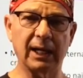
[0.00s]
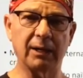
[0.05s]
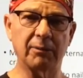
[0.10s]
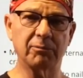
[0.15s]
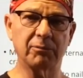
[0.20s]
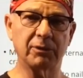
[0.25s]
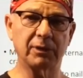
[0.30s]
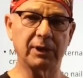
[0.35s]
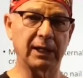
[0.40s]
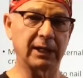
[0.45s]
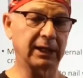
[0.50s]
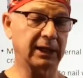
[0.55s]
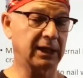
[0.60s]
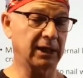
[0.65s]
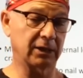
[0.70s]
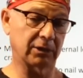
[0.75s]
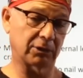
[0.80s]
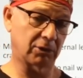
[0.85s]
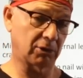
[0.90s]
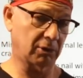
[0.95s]
I've had
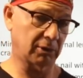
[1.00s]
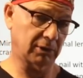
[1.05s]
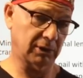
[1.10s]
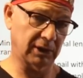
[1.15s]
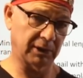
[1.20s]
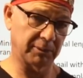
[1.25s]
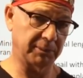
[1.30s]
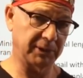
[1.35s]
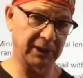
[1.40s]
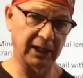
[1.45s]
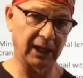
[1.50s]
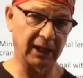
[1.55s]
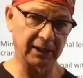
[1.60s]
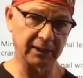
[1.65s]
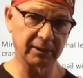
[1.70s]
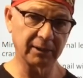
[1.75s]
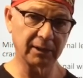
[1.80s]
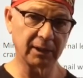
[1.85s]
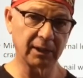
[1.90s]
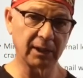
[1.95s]
numerous
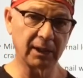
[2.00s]
patients